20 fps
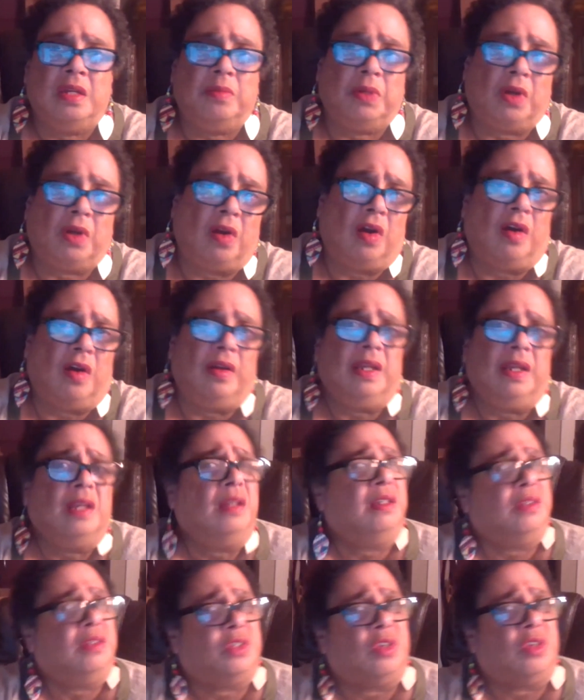but all
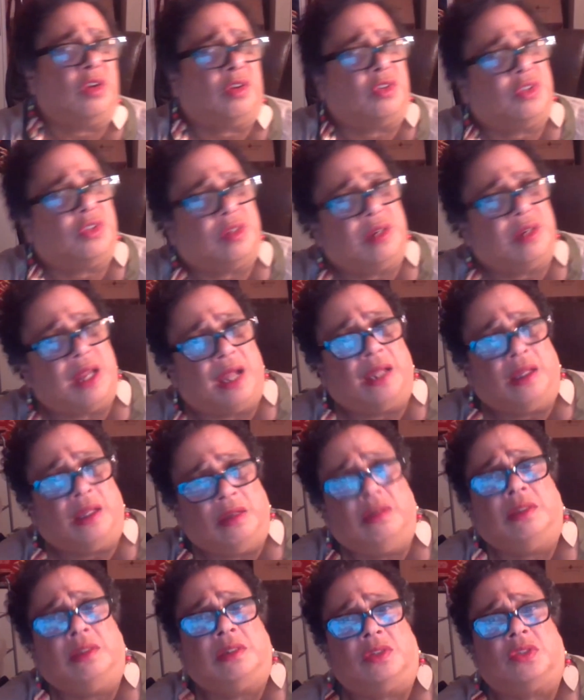healing circles are not
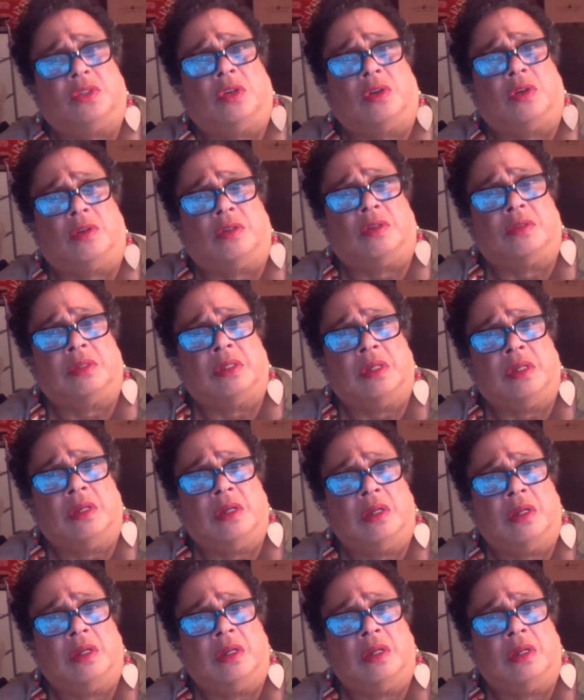healing circles.